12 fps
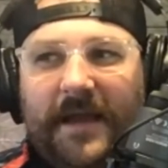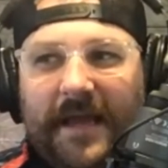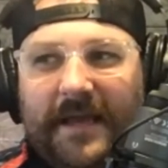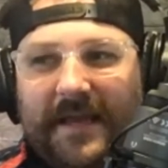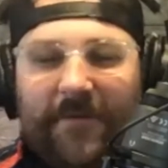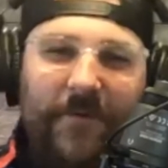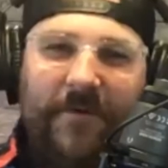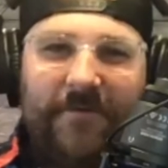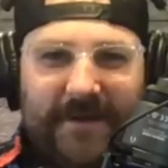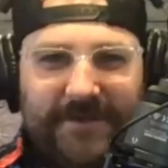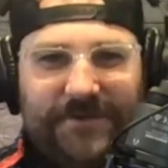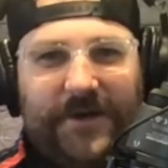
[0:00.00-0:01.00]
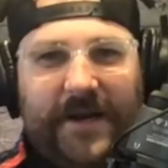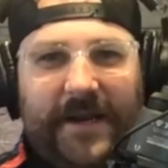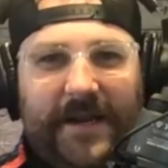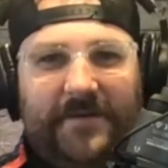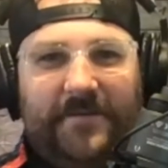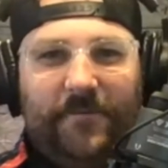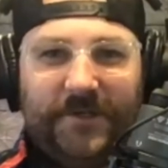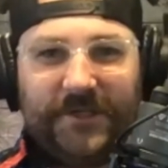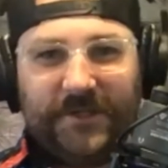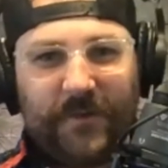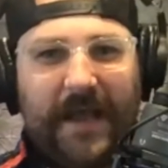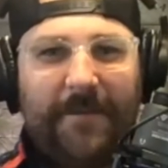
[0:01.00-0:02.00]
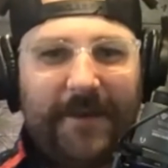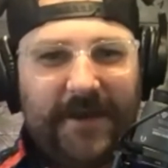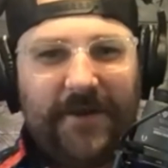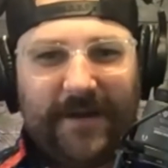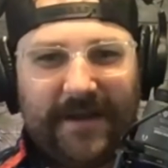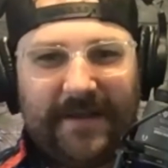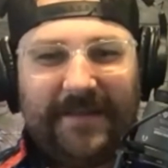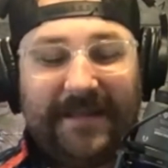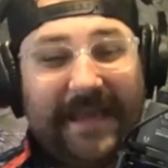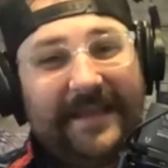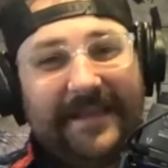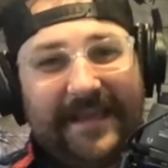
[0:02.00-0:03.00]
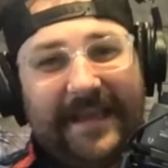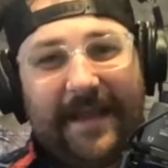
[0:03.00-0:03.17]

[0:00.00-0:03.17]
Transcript: and get real frustrated, which is what I've been doing lately.